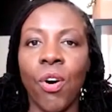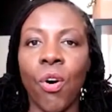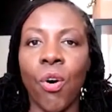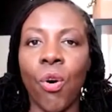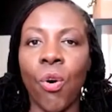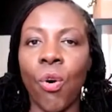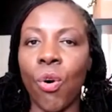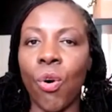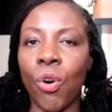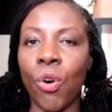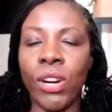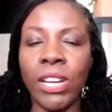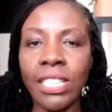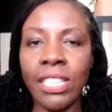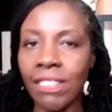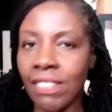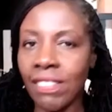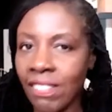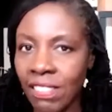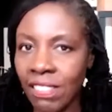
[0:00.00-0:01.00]
or
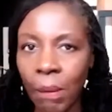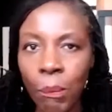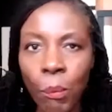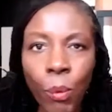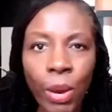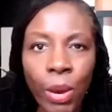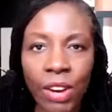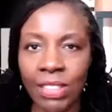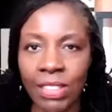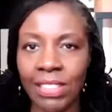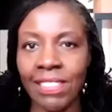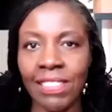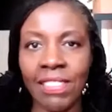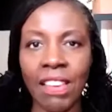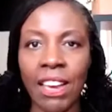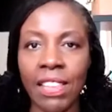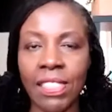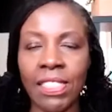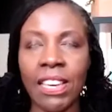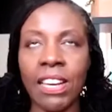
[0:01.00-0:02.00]
somewhere
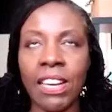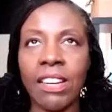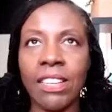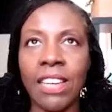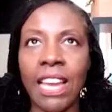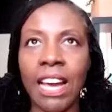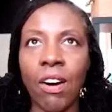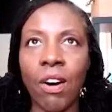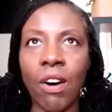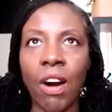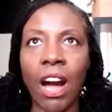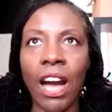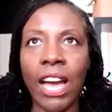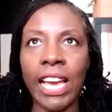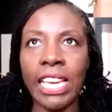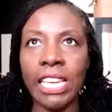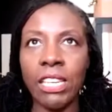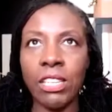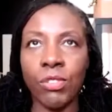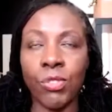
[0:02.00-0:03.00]
inside there. Now,
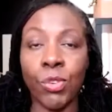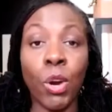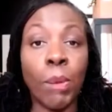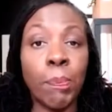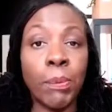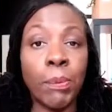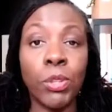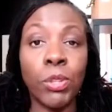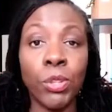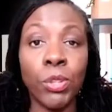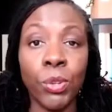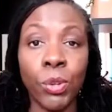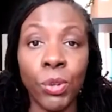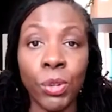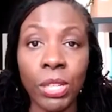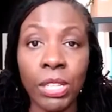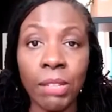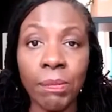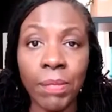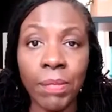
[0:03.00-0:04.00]
I grew up in New
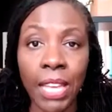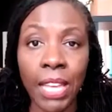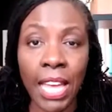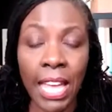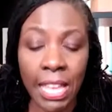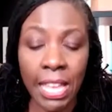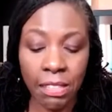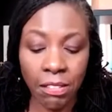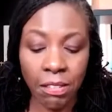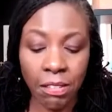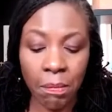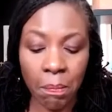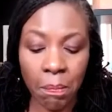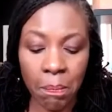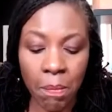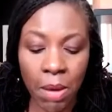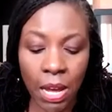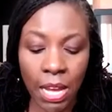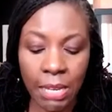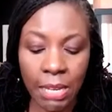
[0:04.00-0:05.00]
York, and
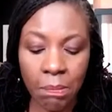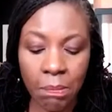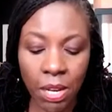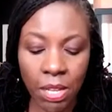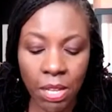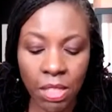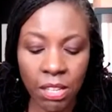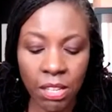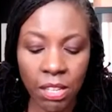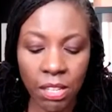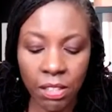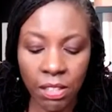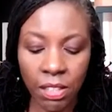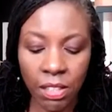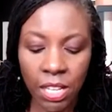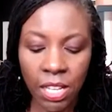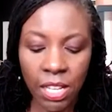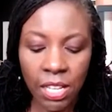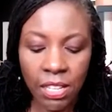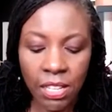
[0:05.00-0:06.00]
my mother
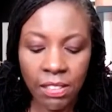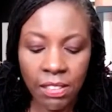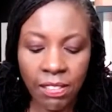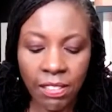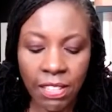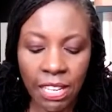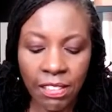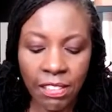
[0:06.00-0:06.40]
said